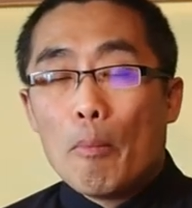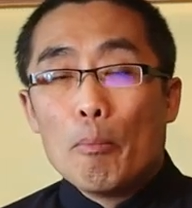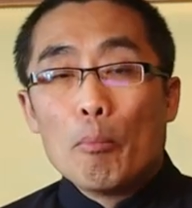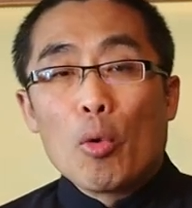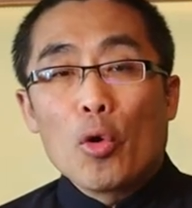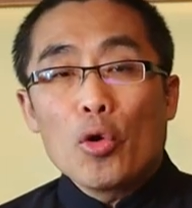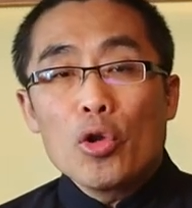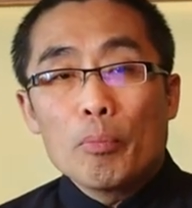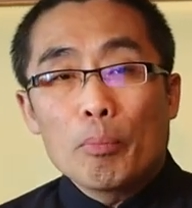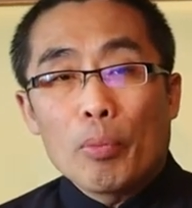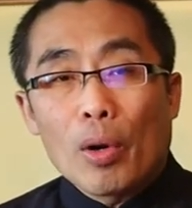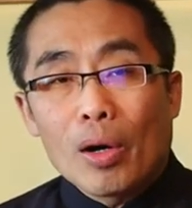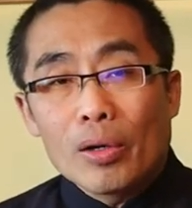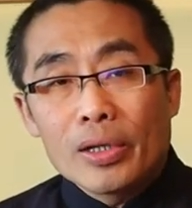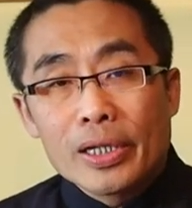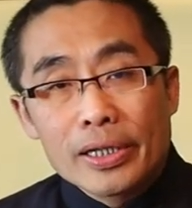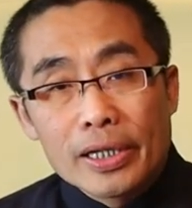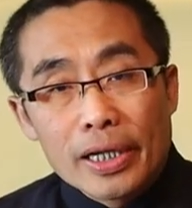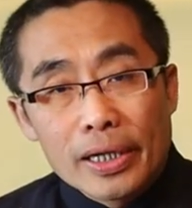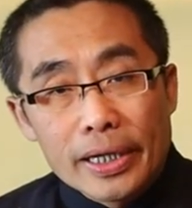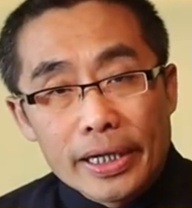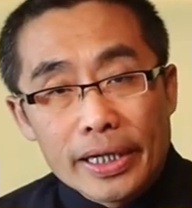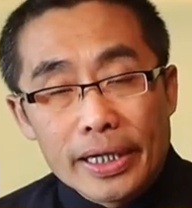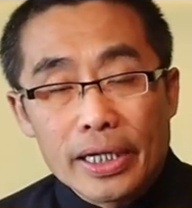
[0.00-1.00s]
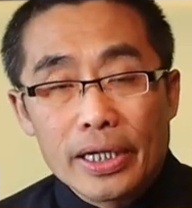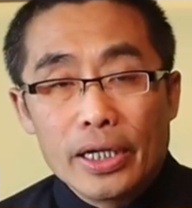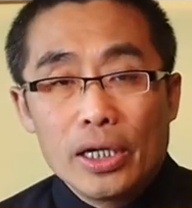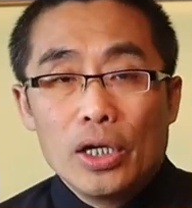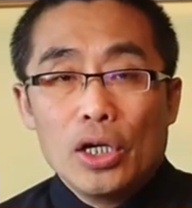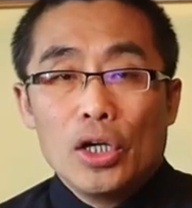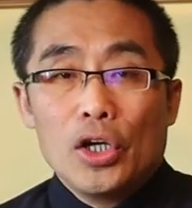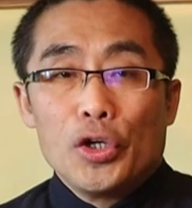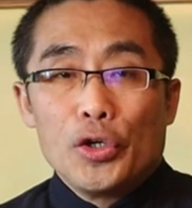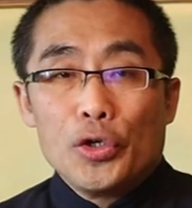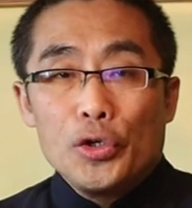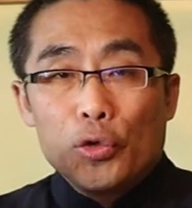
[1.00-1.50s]
More importantly,
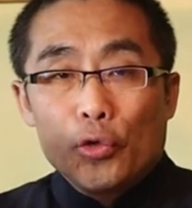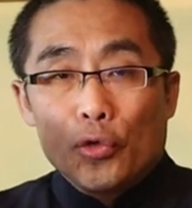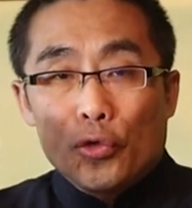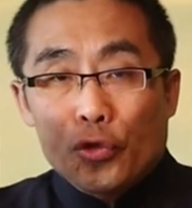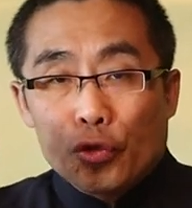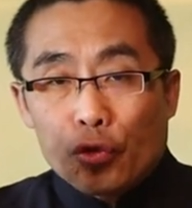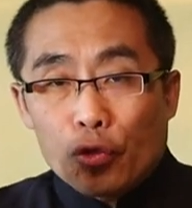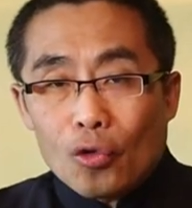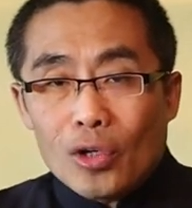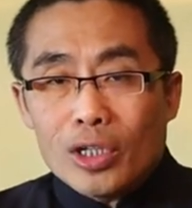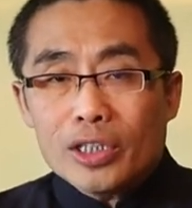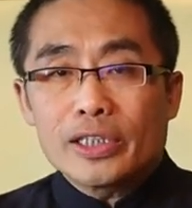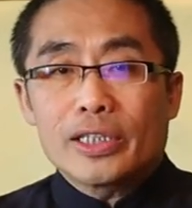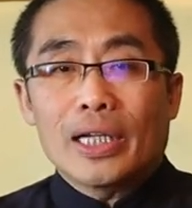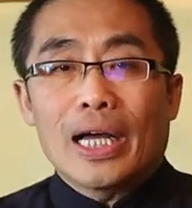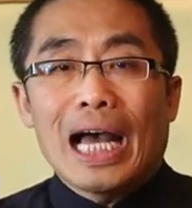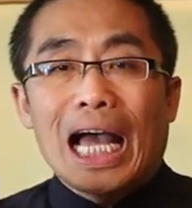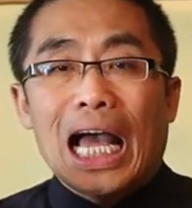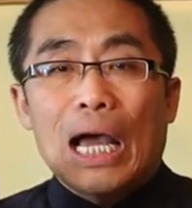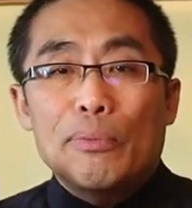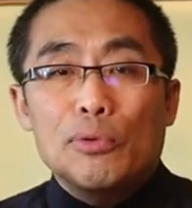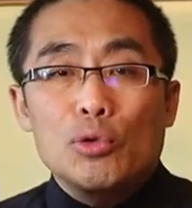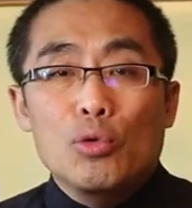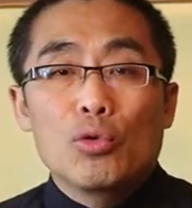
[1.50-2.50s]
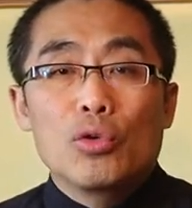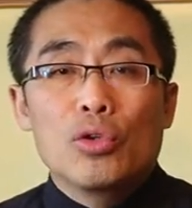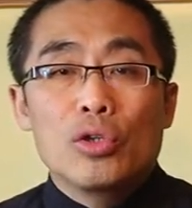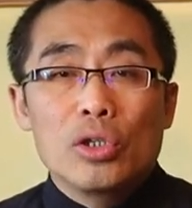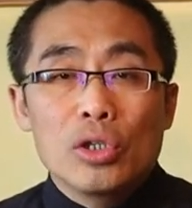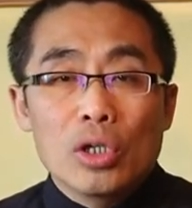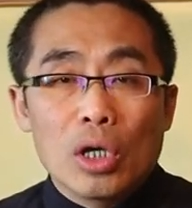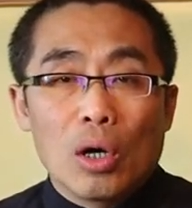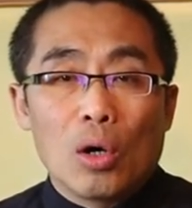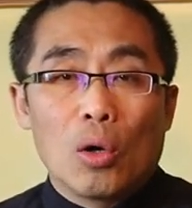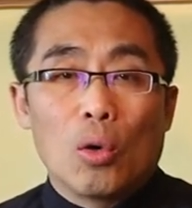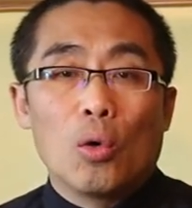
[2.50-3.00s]
you first have to
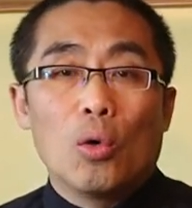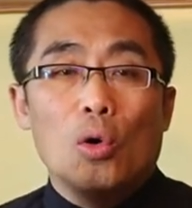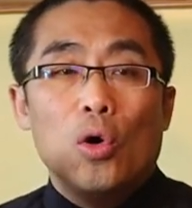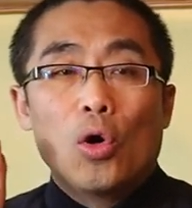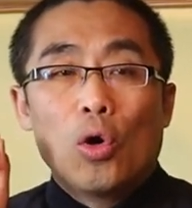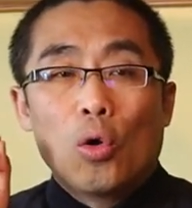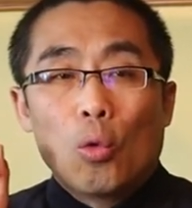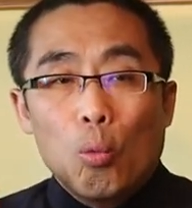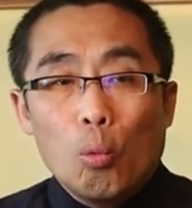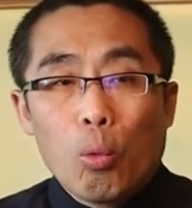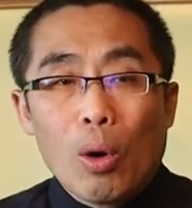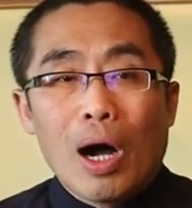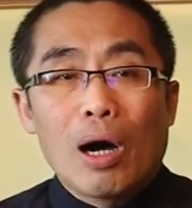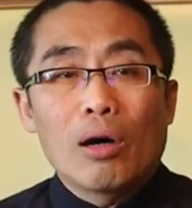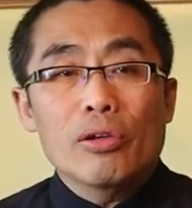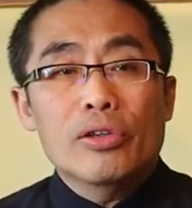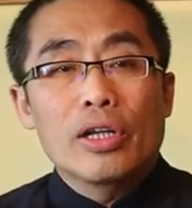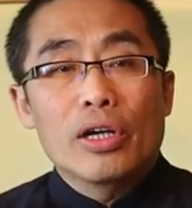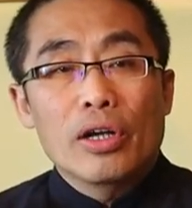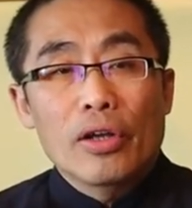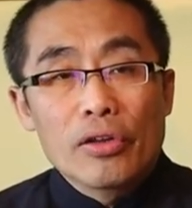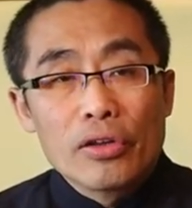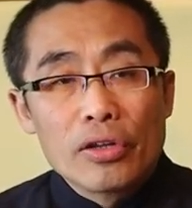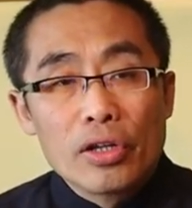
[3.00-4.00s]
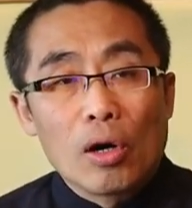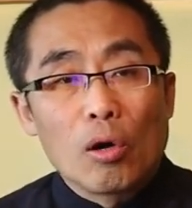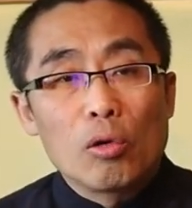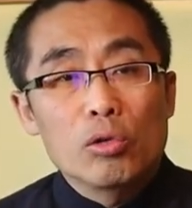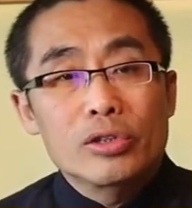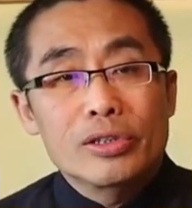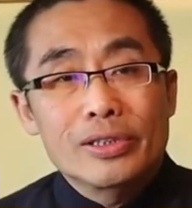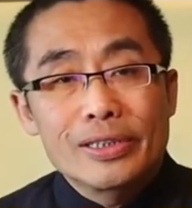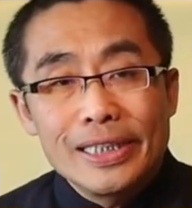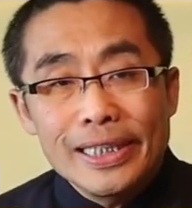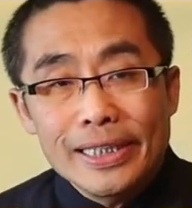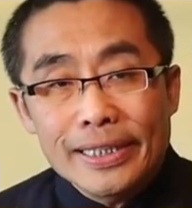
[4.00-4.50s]
know what
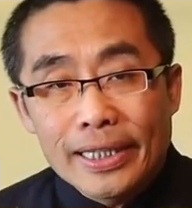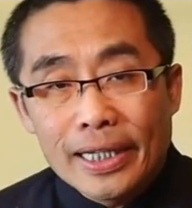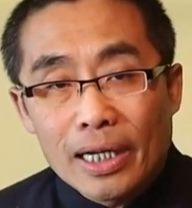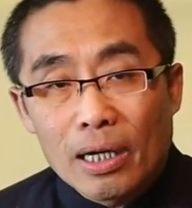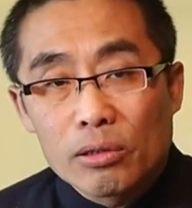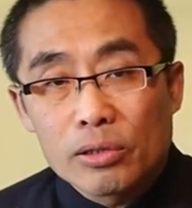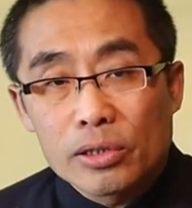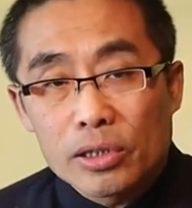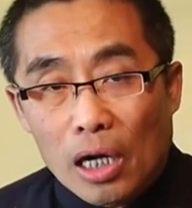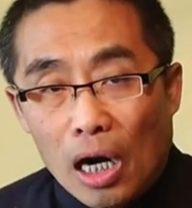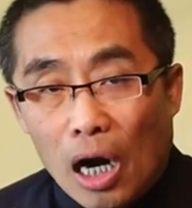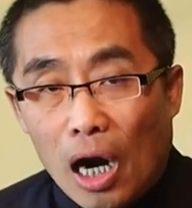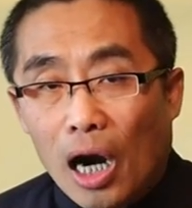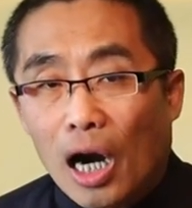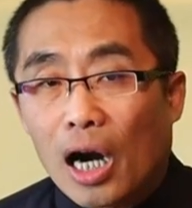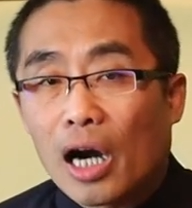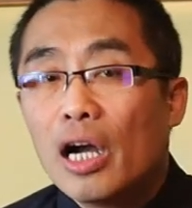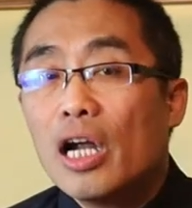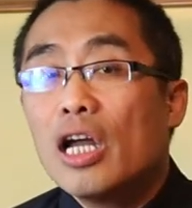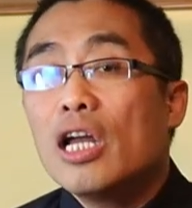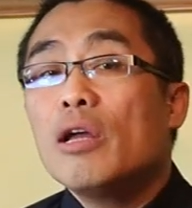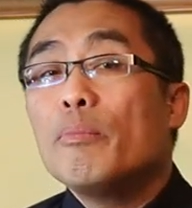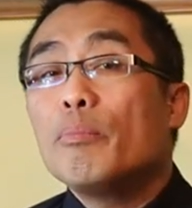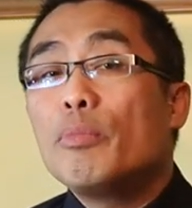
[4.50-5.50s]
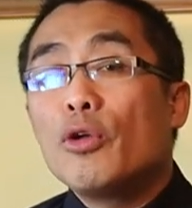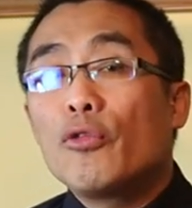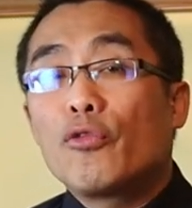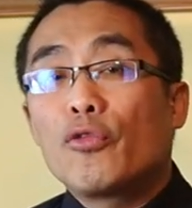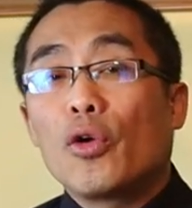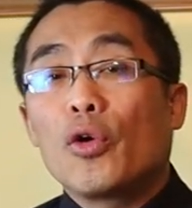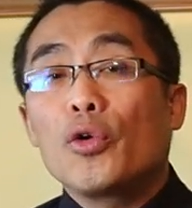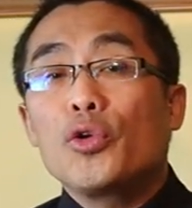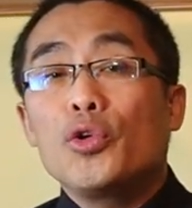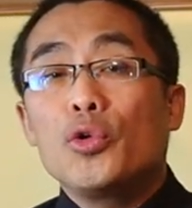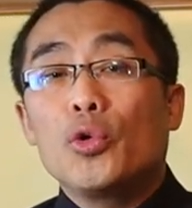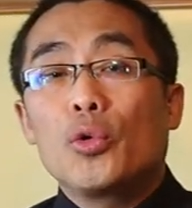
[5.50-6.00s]
those details are
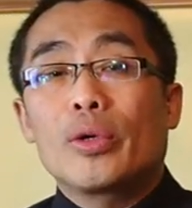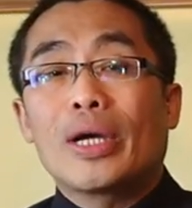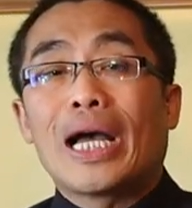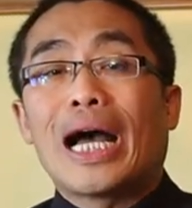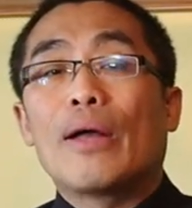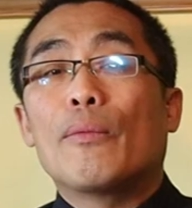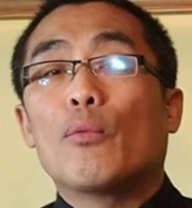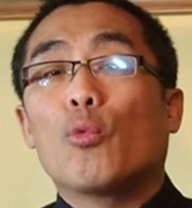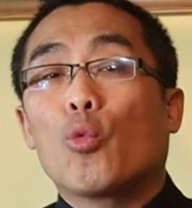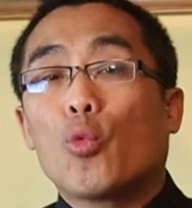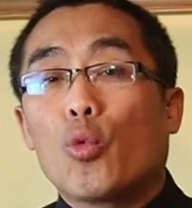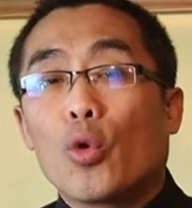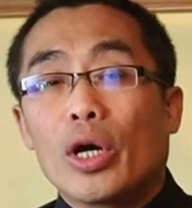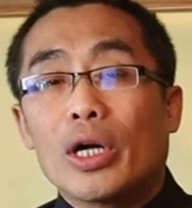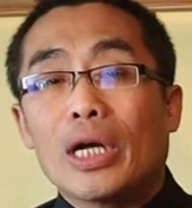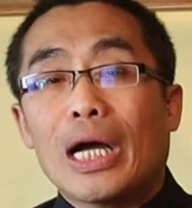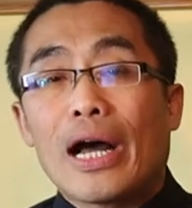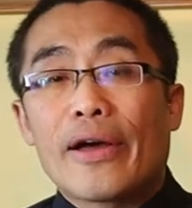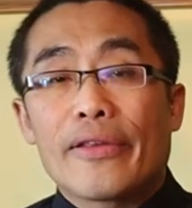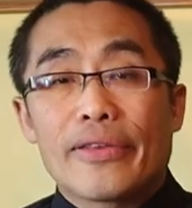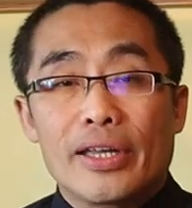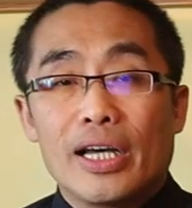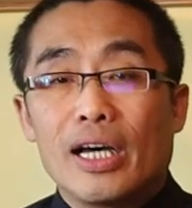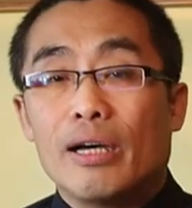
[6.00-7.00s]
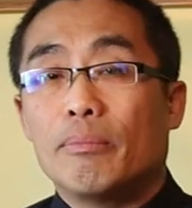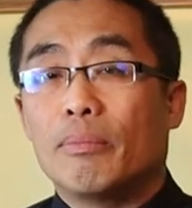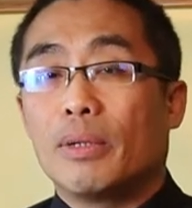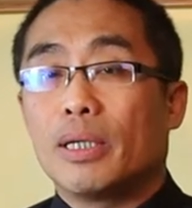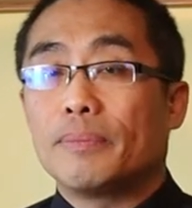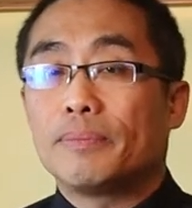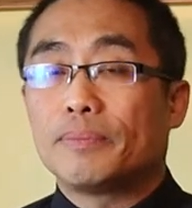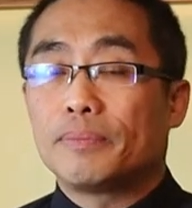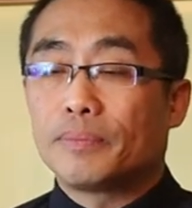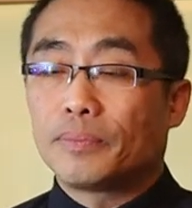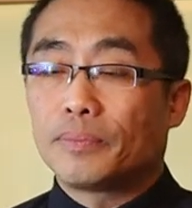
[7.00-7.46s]
before you can work on them.